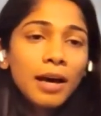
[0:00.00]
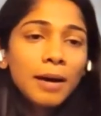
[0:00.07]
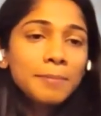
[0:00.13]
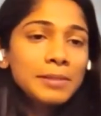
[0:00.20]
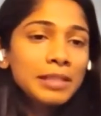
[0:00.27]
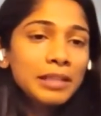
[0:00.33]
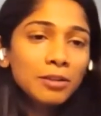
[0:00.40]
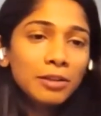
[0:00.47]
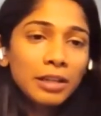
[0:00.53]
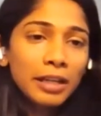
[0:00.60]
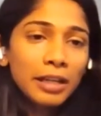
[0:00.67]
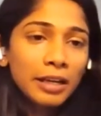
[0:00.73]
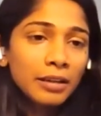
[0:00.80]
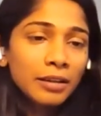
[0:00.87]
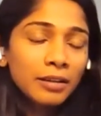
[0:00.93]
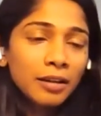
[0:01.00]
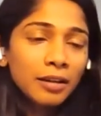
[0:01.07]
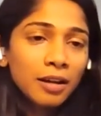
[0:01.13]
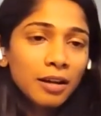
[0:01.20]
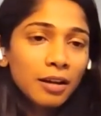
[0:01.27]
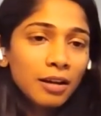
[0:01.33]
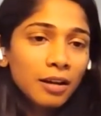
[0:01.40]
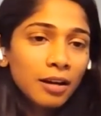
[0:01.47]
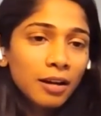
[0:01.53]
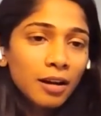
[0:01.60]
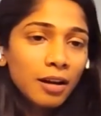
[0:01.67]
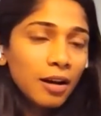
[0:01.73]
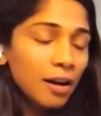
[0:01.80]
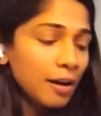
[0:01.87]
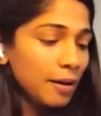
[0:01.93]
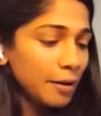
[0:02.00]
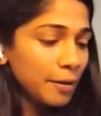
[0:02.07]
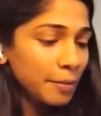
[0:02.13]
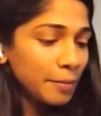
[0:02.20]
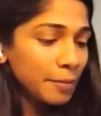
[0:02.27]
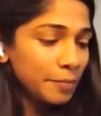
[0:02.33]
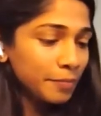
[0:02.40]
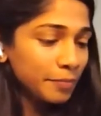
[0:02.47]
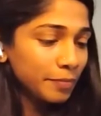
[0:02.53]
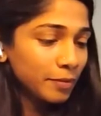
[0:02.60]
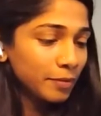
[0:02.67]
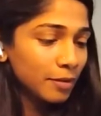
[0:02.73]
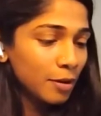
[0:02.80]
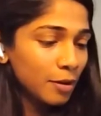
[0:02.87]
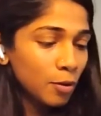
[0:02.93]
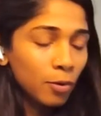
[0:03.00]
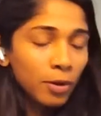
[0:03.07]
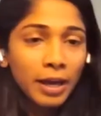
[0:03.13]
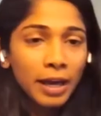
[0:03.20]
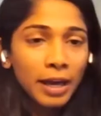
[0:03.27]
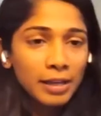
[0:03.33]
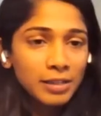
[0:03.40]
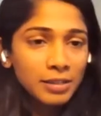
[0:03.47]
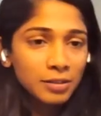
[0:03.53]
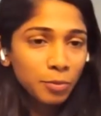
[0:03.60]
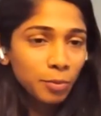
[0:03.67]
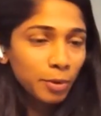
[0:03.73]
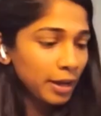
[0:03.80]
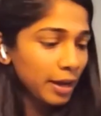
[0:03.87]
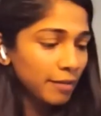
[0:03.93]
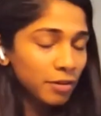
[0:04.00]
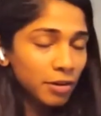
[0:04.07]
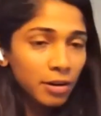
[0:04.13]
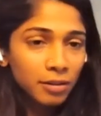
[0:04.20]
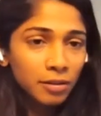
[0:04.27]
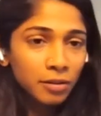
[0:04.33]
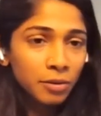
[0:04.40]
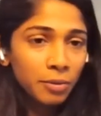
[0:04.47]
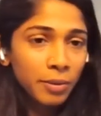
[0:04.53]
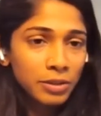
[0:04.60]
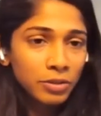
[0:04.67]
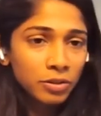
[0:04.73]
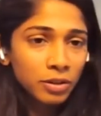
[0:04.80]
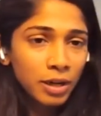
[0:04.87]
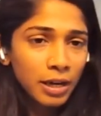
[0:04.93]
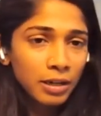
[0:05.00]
absolutely. Okay, so we have another question.